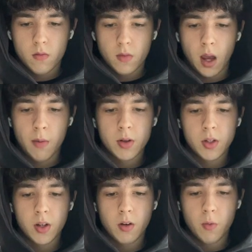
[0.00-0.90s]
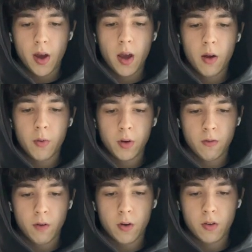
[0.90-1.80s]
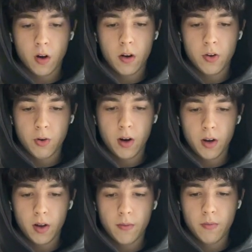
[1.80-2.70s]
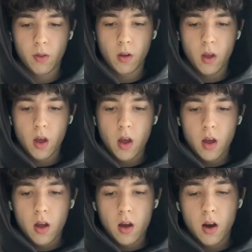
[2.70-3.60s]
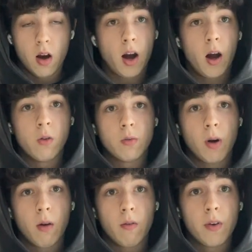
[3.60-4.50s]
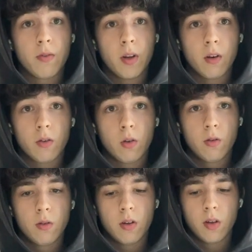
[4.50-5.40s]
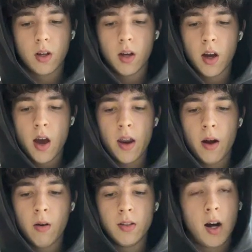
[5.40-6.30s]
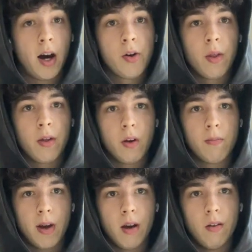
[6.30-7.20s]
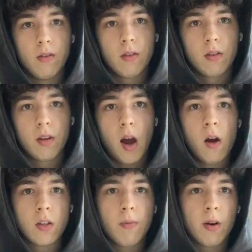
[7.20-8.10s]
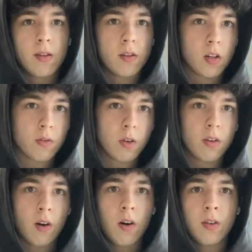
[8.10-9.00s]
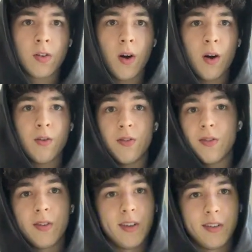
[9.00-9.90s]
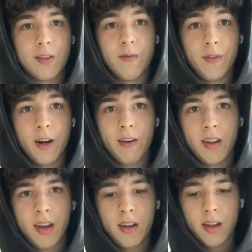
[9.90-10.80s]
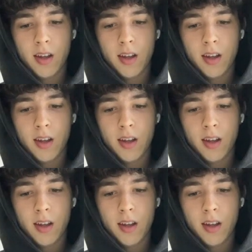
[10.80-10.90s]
How much did you weigh when you first started training? I was about 15 years old, and I was 130 pounds. I was about 6 foot tall, so I was severely